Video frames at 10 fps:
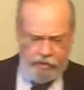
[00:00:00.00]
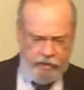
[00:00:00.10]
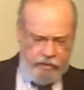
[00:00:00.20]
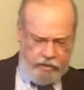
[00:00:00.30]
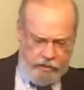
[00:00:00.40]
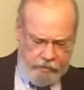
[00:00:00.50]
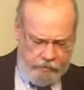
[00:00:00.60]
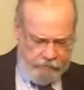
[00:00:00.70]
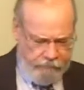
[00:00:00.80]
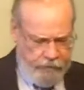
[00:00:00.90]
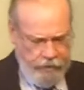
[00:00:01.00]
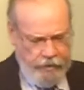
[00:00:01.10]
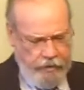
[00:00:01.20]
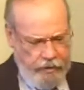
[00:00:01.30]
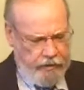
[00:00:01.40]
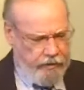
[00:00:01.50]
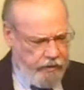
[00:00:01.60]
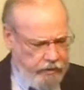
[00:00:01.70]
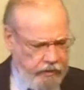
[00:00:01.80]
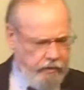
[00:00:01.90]
I'm looking at this and
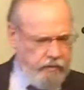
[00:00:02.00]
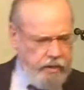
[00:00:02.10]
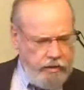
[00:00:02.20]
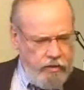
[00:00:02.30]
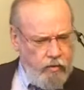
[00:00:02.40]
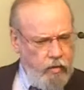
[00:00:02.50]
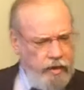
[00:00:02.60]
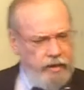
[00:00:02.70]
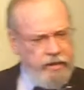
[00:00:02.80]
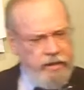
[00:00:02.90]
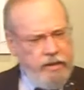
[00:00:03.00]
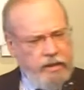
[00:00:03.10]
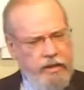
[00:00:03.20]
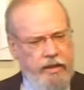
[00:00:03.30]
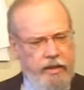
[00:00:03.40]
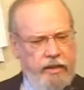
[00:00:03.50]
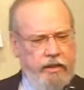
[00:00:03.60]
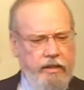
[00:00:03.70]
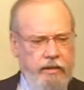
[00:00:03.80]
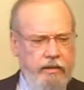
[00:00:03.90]
thinking, okay, so what is the
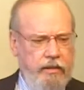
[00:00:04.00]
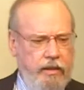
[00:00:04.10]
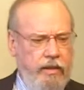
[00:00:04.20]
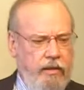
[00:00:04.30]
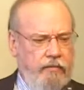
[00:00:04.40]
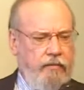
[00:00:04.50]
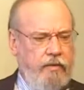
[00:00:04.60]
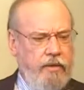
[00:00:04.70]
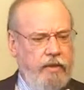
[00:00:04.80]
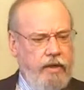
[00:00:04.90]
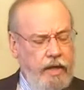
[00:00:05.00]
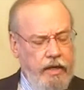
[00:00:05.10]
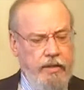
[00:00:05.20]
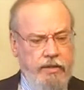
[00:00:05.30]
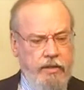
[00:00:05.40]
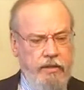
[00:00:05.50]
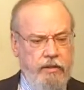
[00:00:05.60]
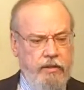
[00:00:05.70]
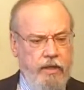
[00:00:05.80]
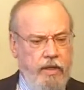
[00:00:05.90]
key for us
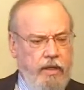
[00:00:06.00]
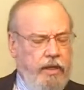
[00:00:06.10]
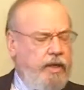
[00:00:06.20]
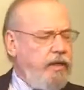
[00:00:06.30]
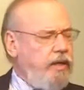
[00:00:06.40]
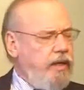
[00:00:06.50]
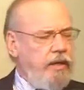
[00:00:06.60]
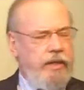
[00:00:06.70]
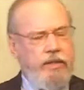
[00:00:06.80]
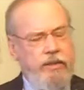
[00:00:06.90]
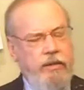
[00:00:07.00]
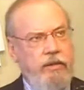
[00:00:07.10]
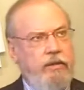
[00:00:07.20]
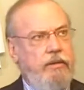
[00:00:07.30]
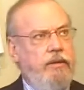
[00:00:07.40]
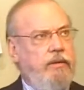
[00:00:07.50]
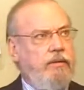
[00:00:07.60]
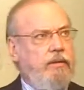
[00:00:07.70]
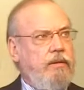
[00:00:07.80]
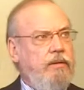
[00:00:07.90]
at Easter
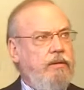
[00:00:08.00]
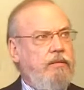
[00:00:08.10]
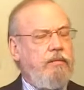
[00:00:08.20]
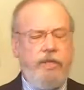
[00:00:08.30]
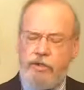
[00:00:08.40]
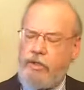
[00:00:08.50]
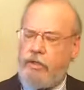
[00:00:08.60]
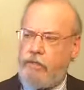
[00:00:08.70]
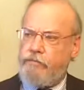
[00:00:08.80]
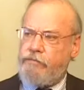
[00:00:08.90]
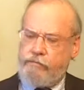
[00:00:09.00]
this year,